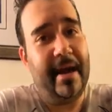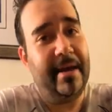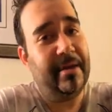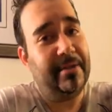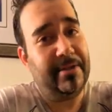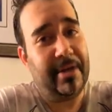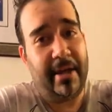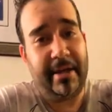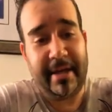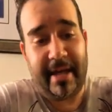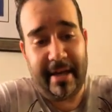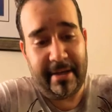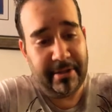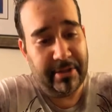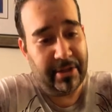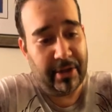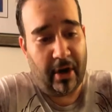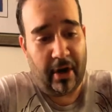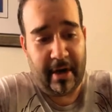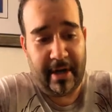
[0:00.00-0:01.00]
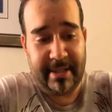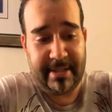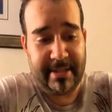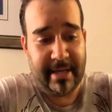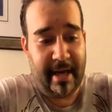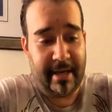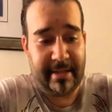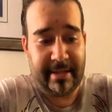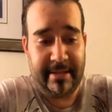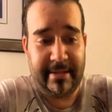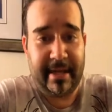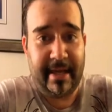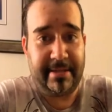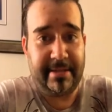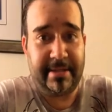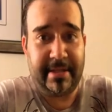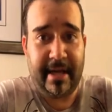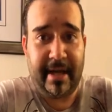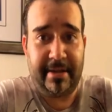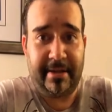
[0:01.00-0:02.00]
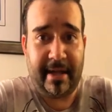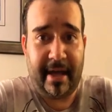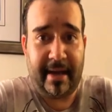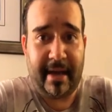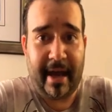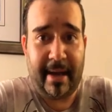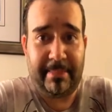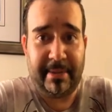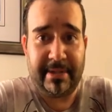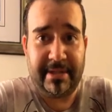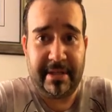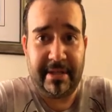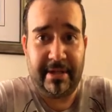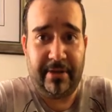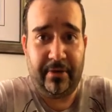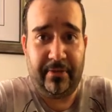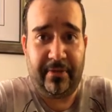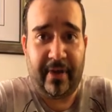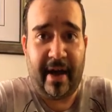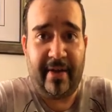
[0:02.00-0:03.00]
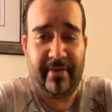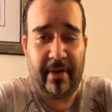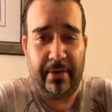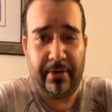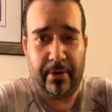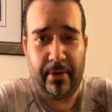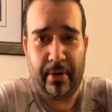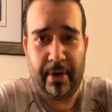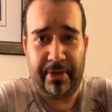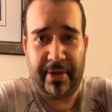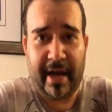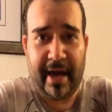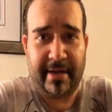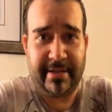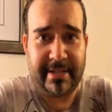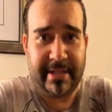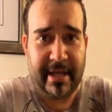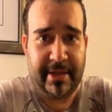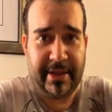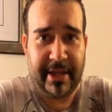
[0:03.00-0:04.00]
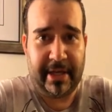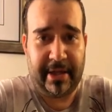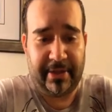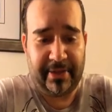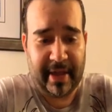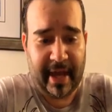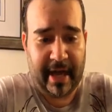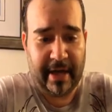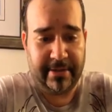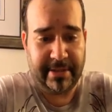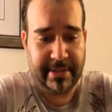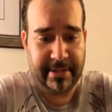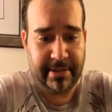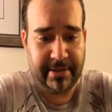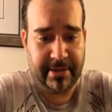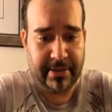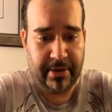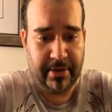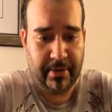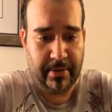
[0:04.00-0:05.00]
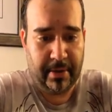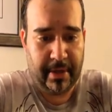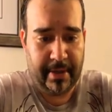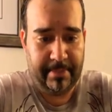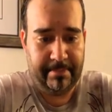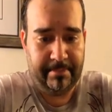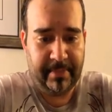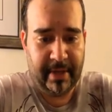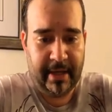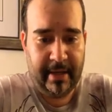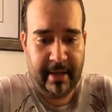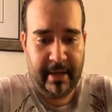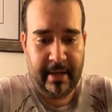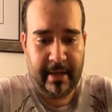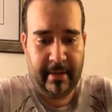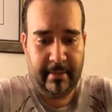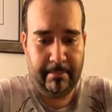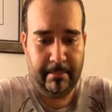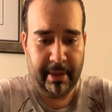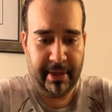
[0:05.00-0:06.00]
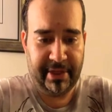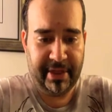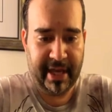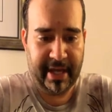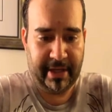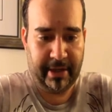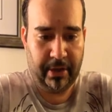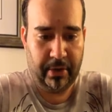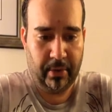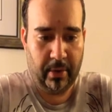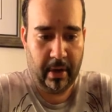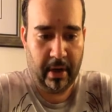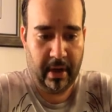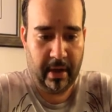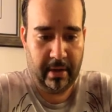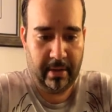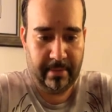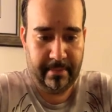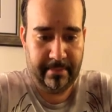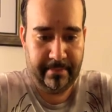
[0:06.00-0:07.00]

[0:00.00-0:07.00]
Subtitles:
And again, sorry it's not condensed yet. That happens at either 500 or 1,000. I think 1,000. So, but thank you all.